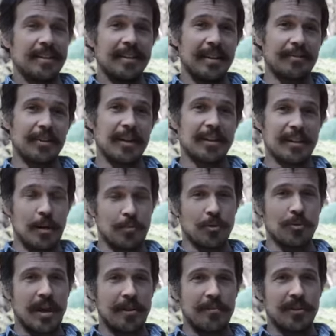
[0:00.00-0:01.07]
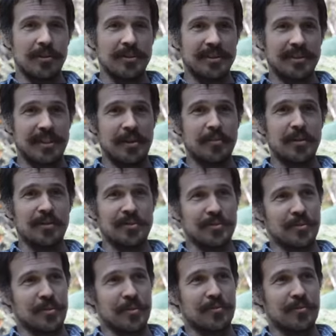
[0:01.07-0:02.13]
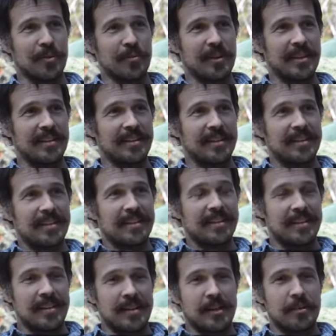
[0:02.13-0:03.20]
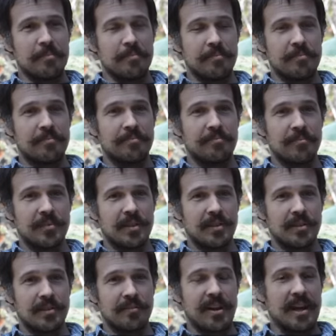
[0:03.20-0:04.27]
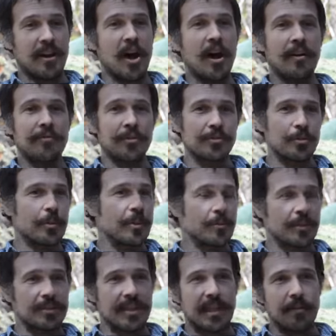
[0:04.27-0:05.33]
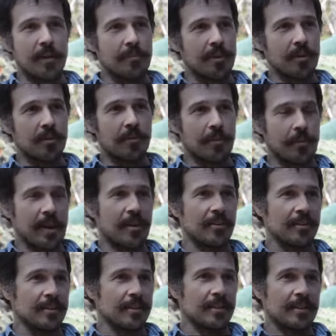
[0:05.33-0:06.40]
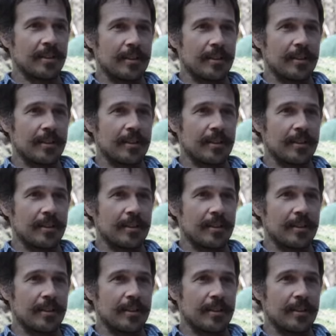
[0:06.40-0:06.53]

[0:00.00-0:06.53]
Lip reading: I've got a couple rye barrels at 10 Barrels storing for me. I've had offers for people to take my beer over the mountain.